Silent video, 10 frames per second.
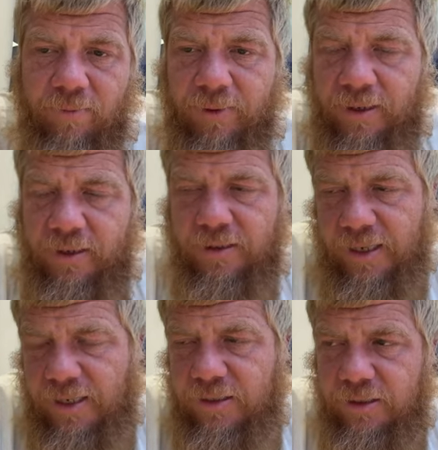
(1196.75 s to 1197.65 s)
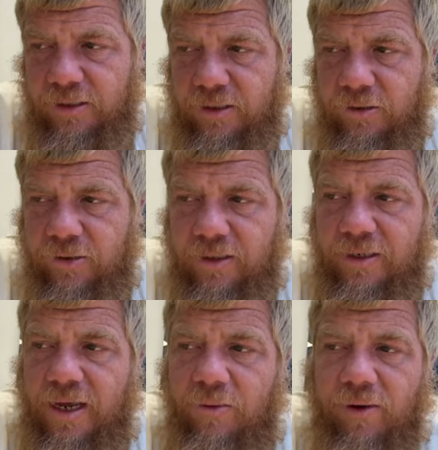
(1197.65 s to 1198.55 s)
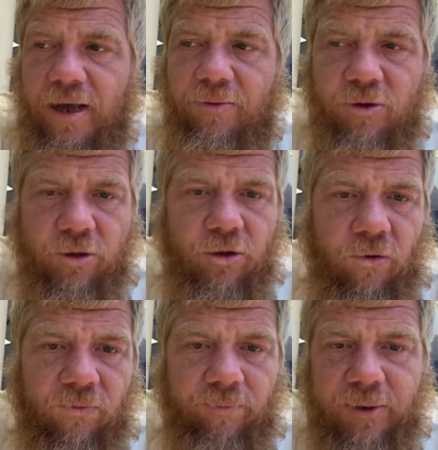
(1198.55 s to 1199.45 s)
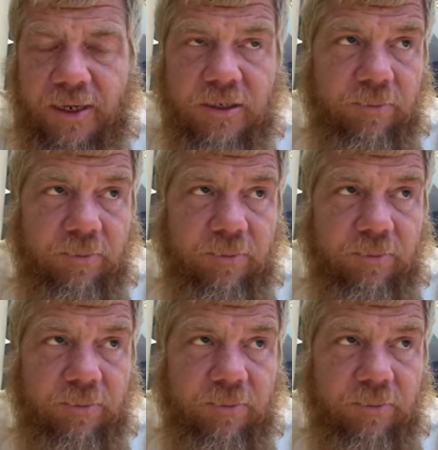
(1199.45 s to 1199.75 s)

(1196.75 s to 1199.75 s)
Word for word: But in Texas, you know, and then that way I would just go from place to